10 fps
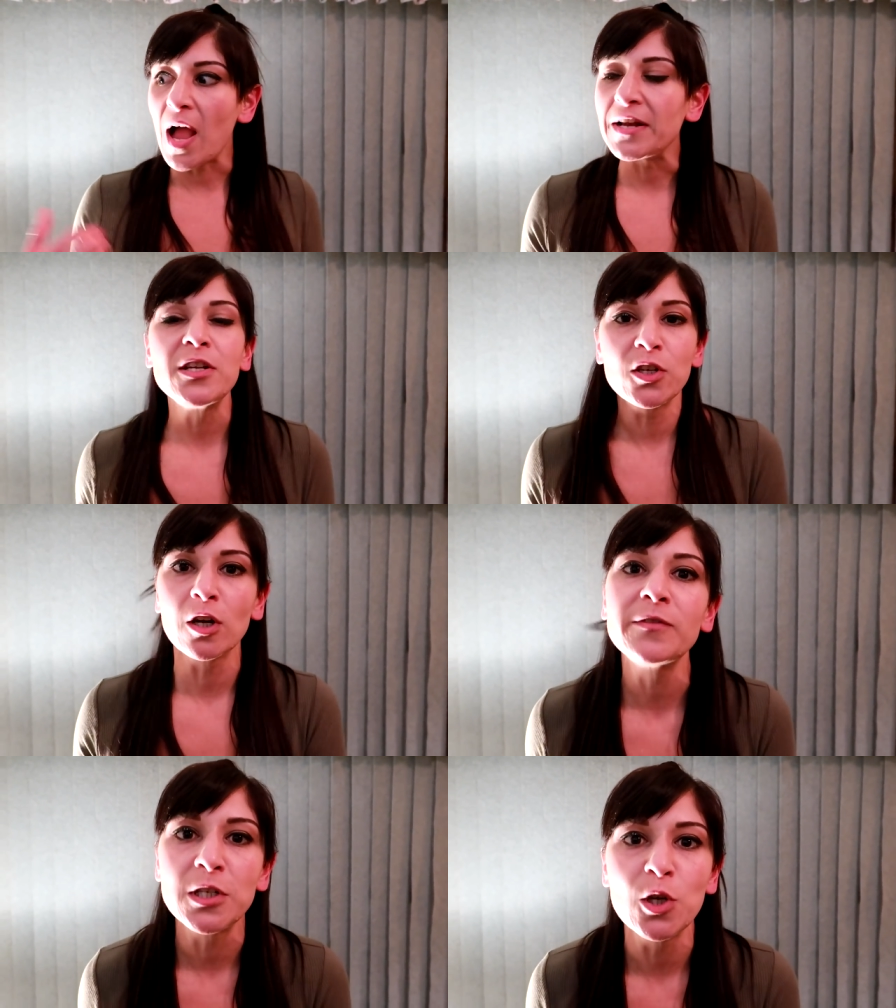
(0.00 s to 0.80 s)
I
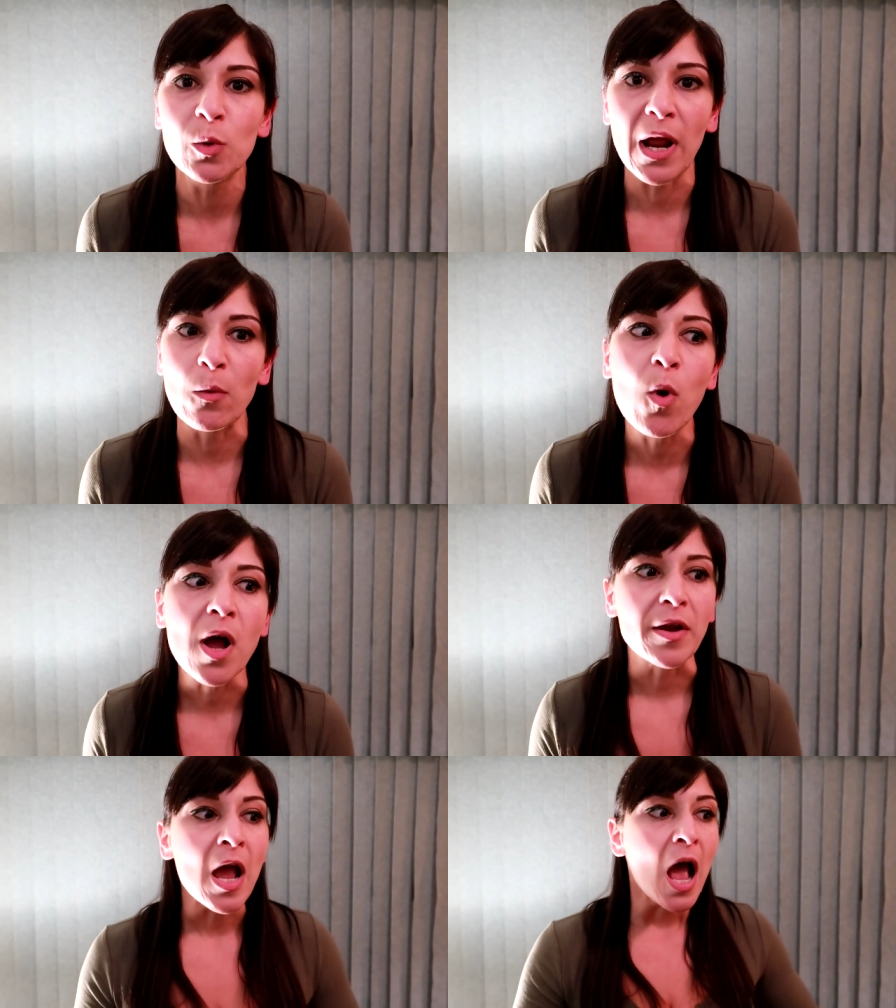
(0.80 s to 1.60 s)
deserve to do what I
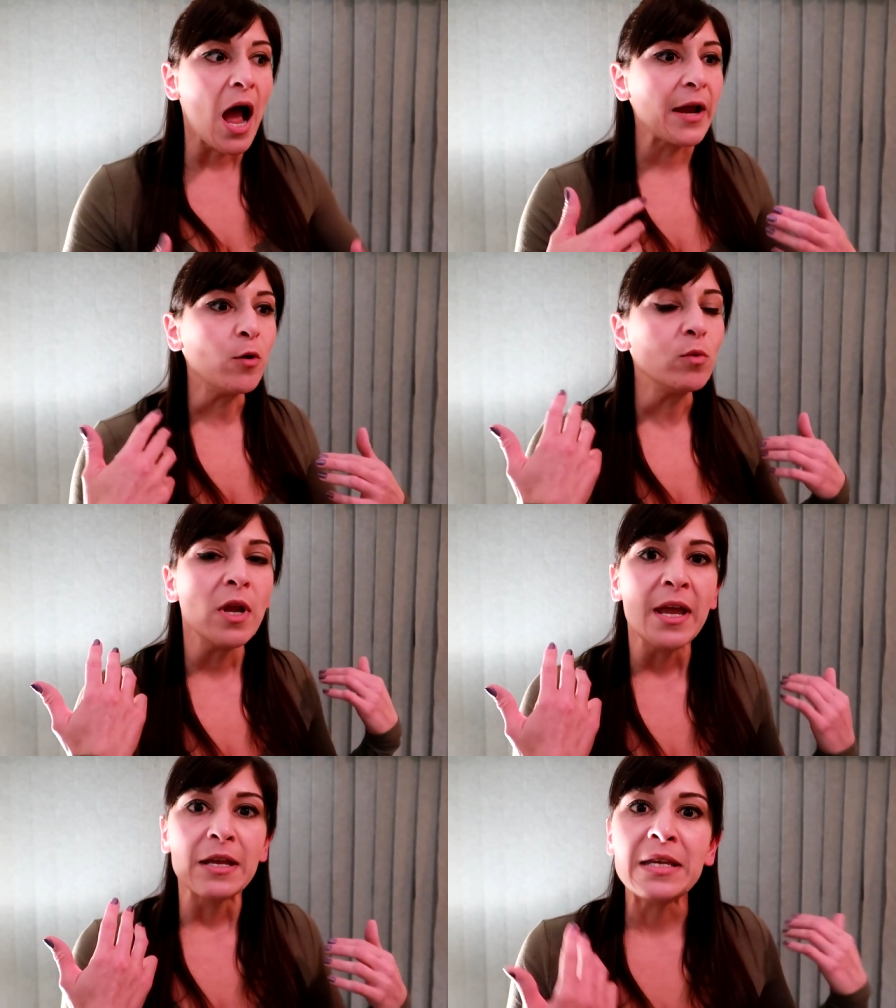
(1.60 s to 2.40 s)
want. I
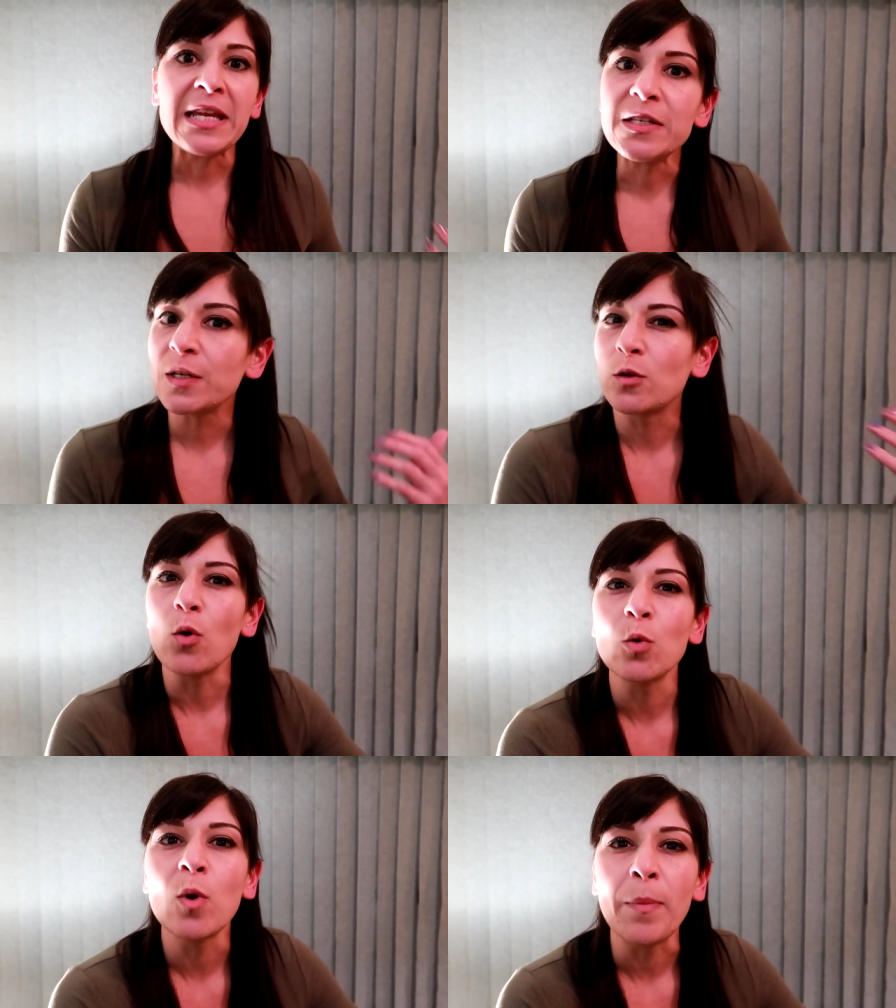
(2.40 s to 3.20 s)
don't need to
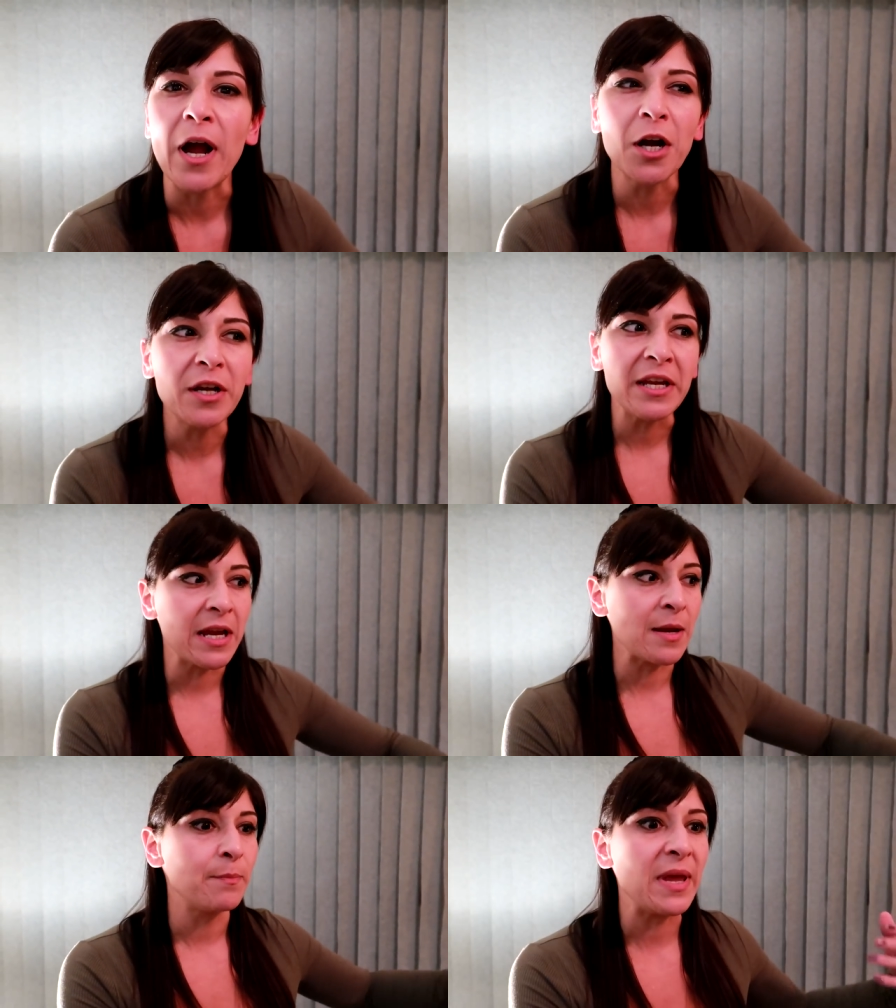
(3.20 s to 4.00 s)
go to a
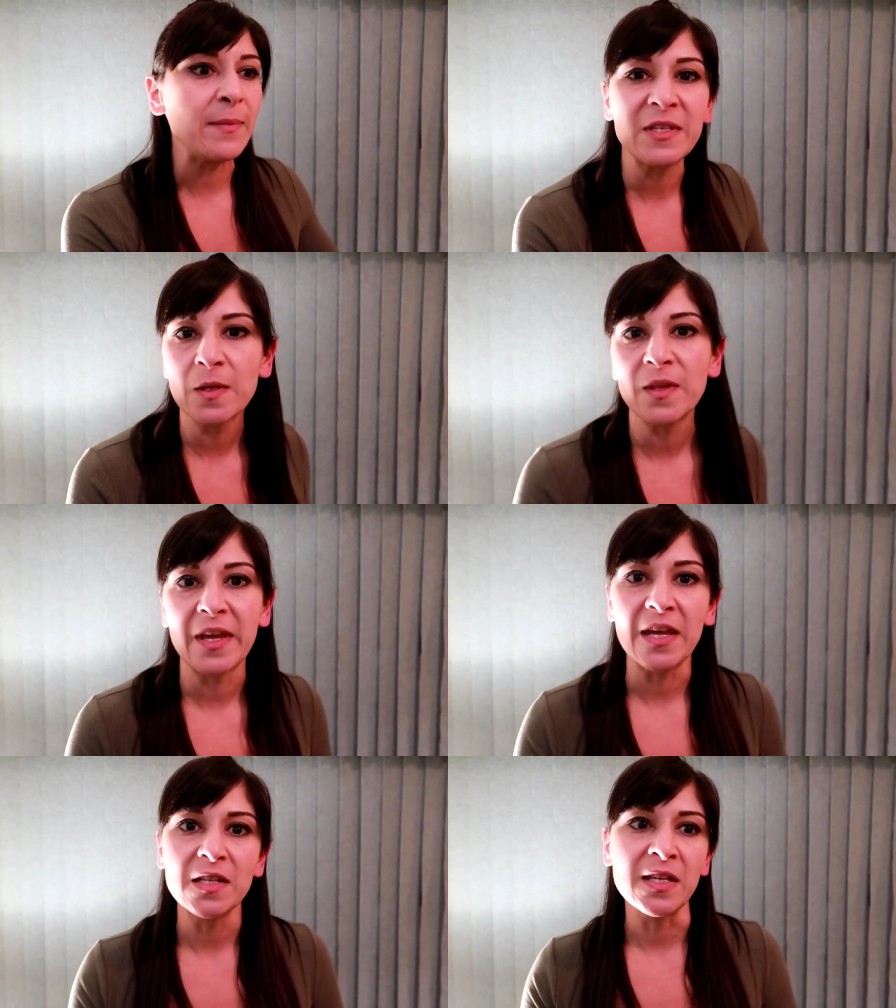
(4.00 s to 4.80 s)
party and babysit the
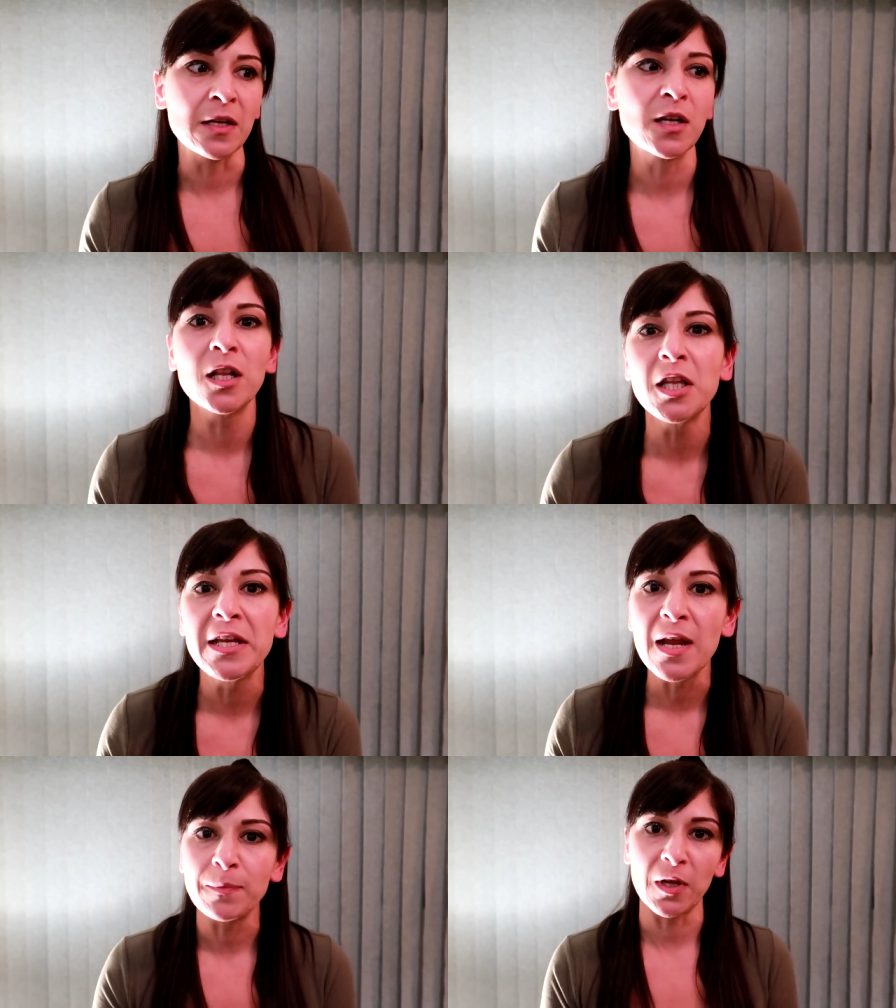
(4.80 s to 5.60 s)
kids and
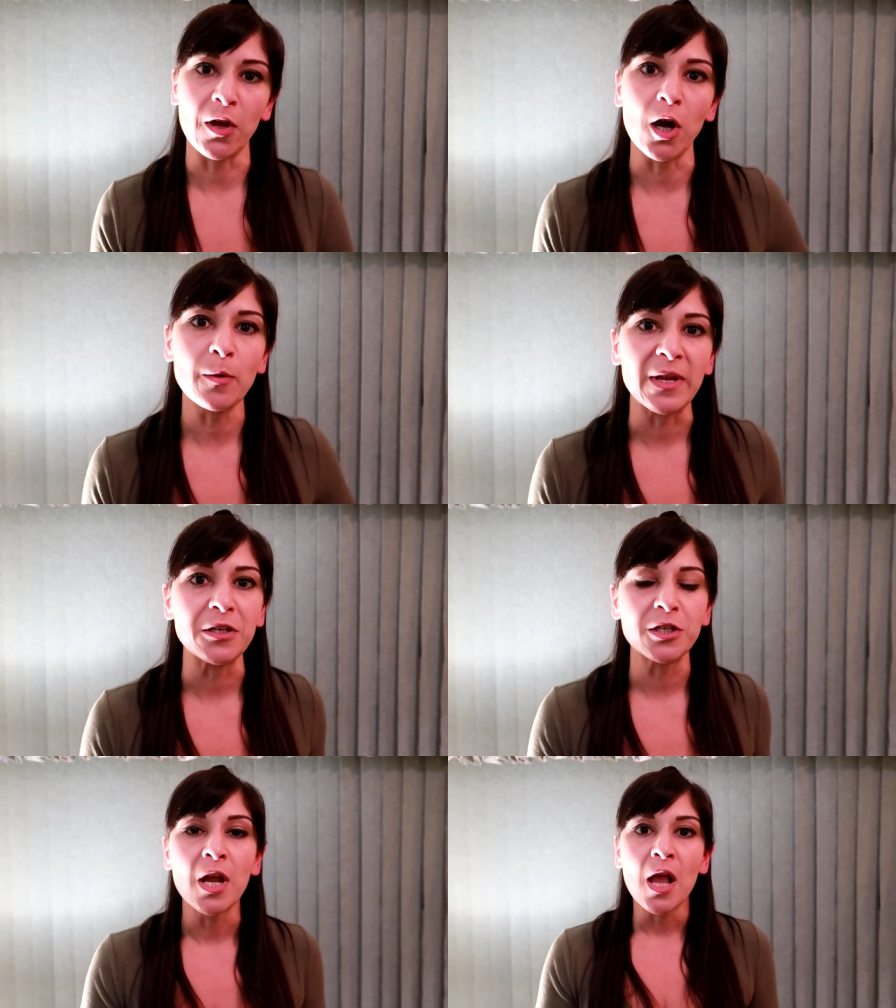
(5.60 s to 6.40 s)
clean up the
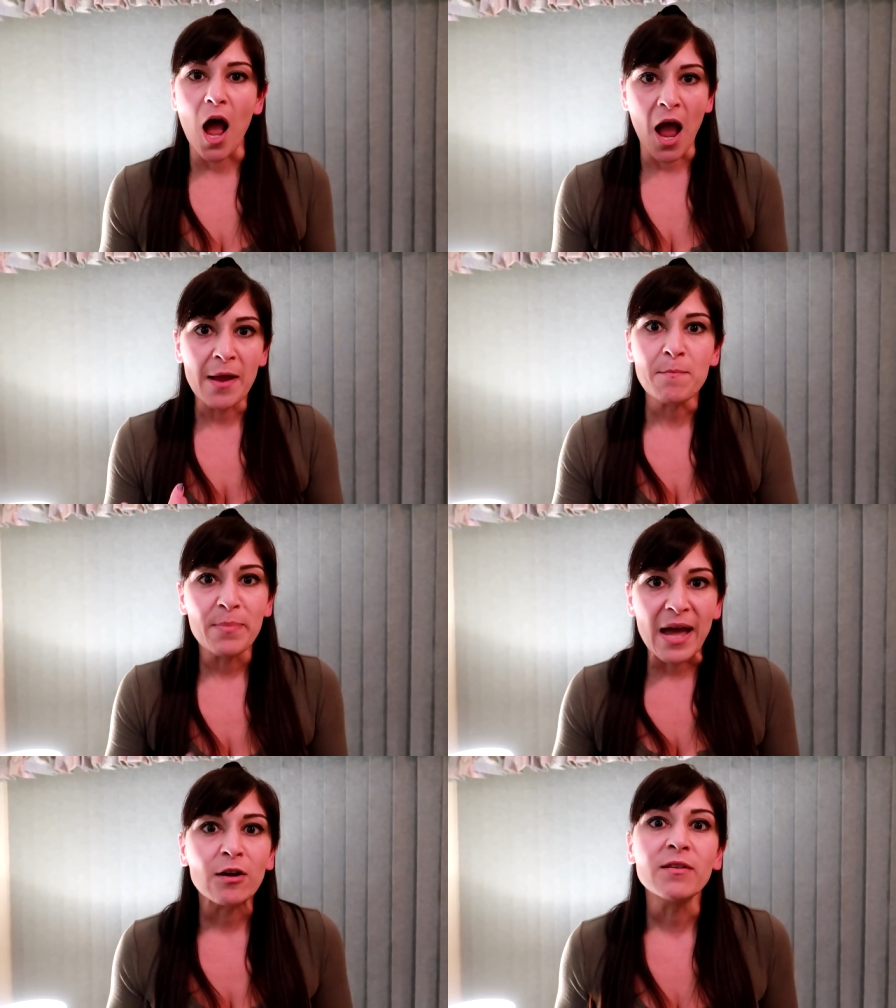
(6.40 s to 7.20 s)
garbage. I'm
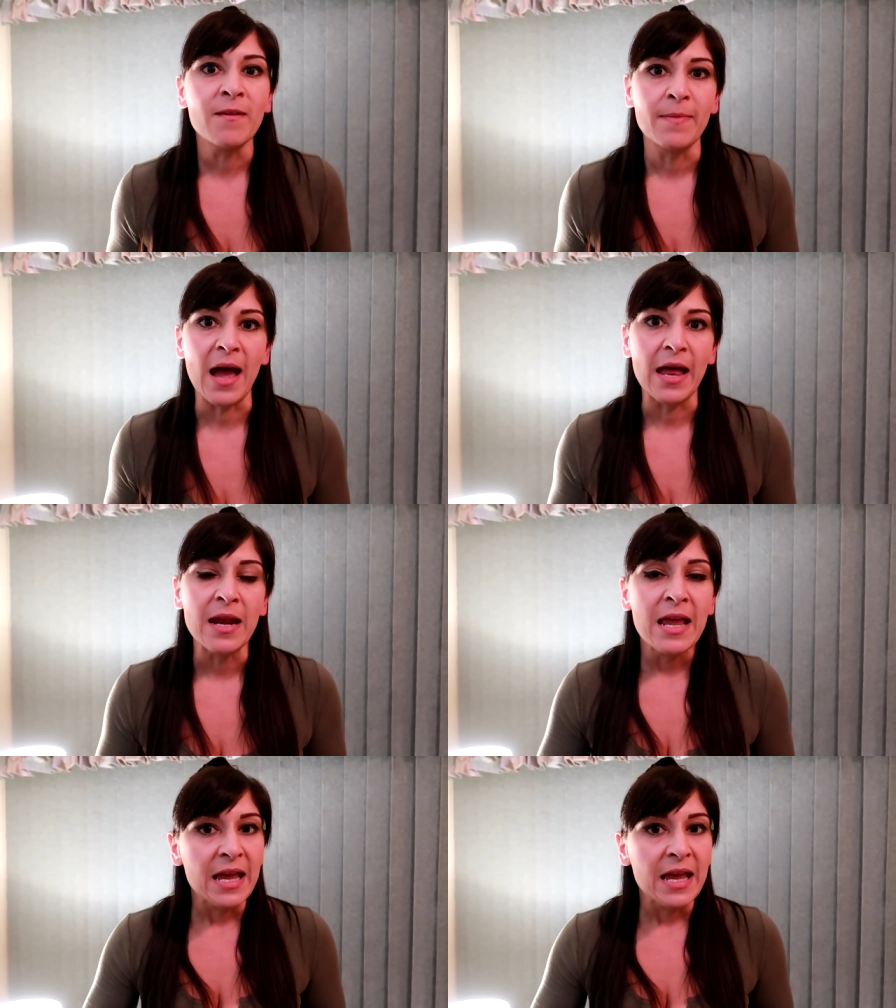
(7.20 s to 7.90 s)
better than that.